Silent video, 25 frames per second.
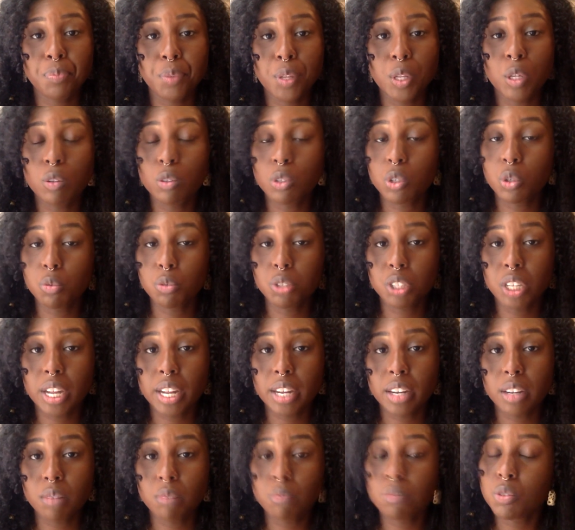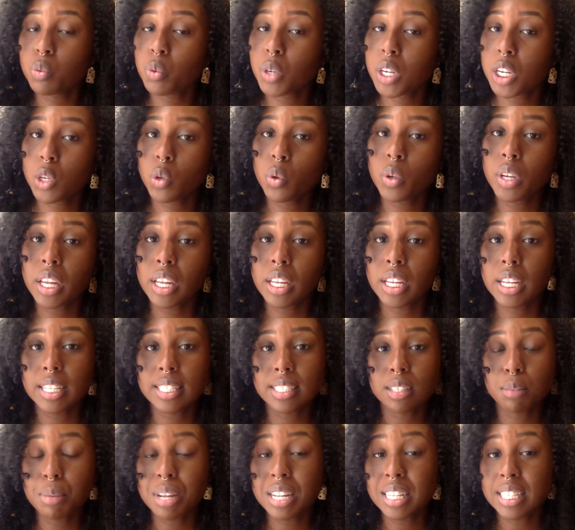YouTube channel where you can
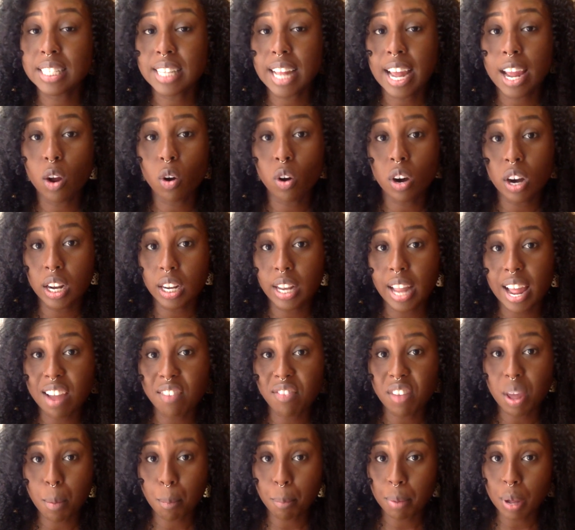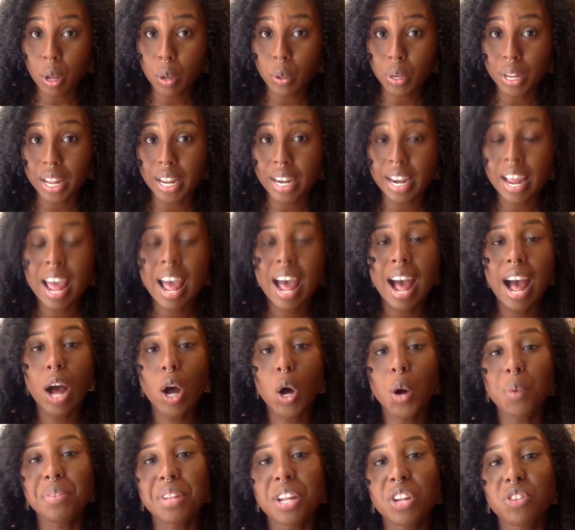get some insight on her life in Poland. I
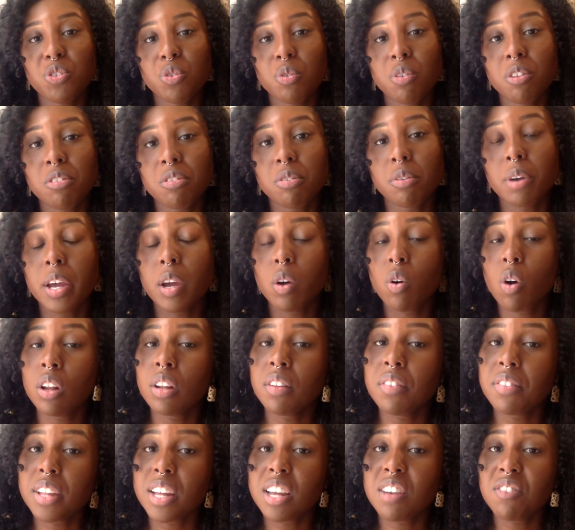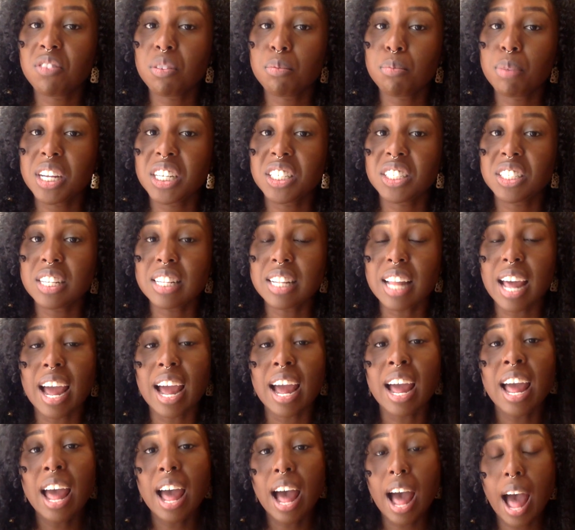hope that you enjoy all of the information that
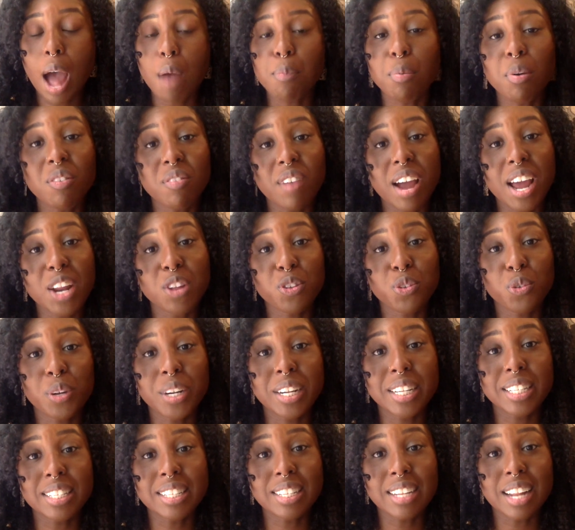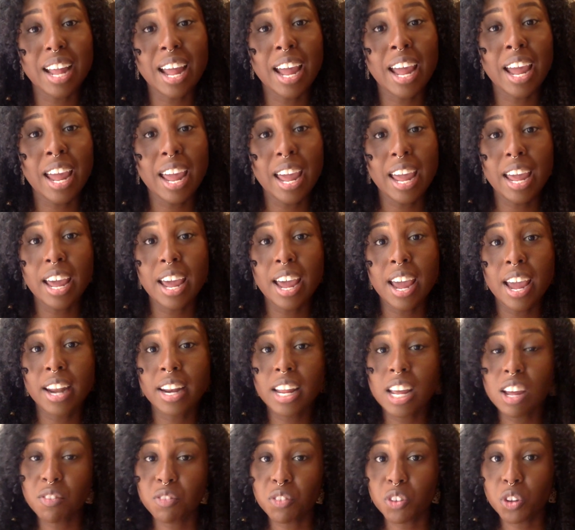I provided you here today. And
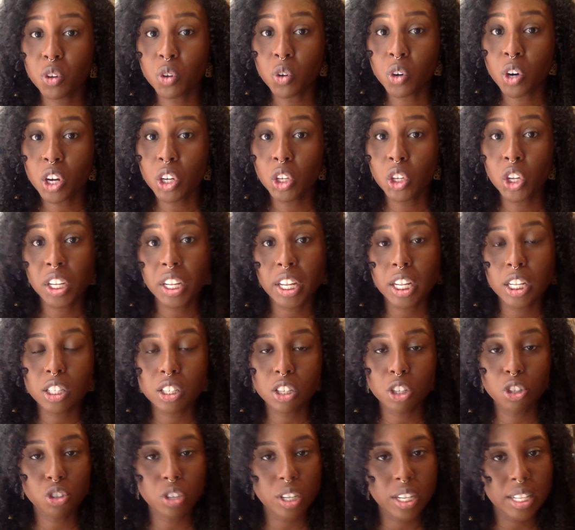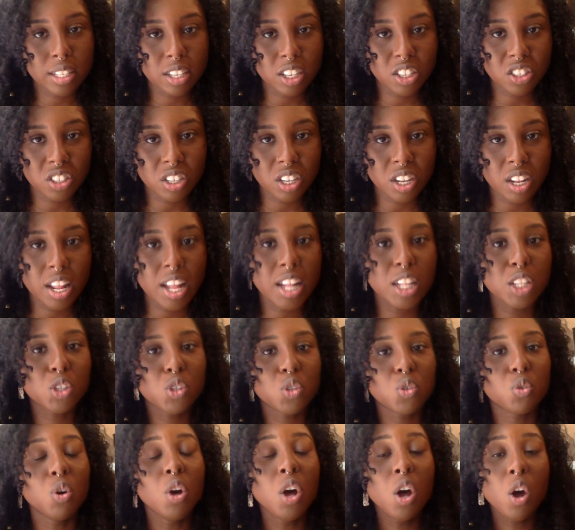if you are looking to transition
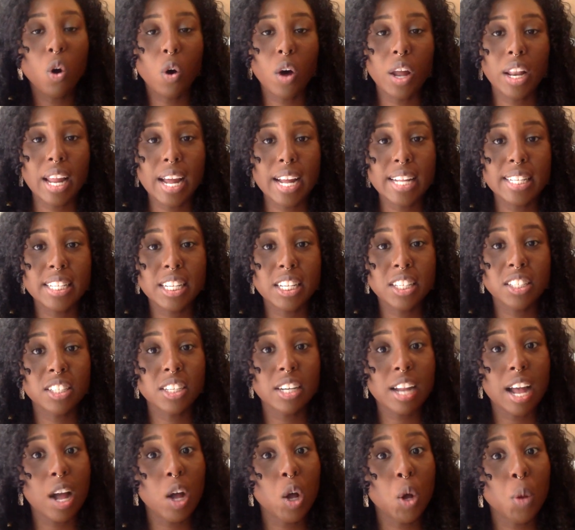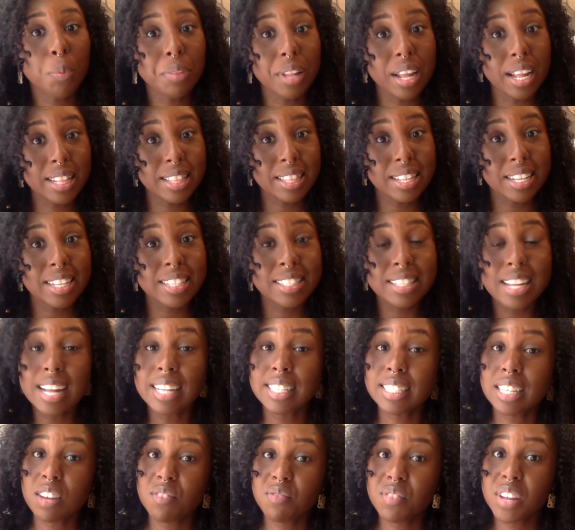into online teaching, I hope that this
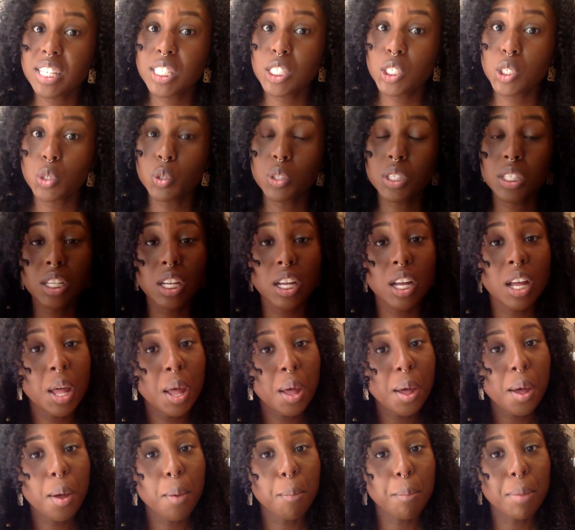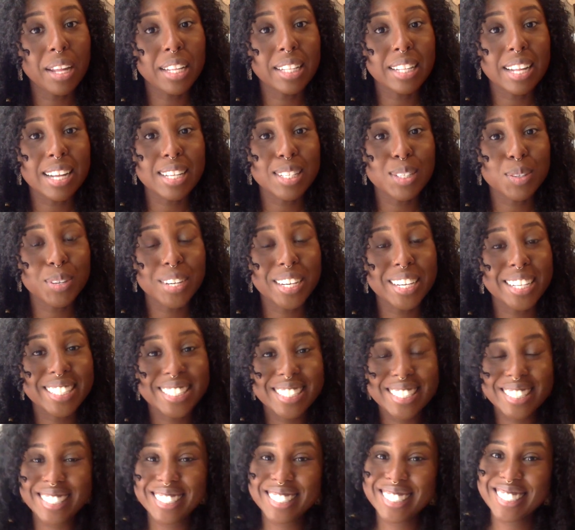has convinced you to make that
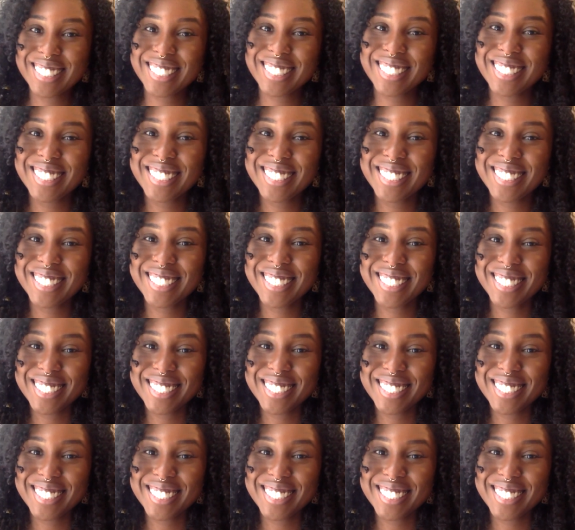switch.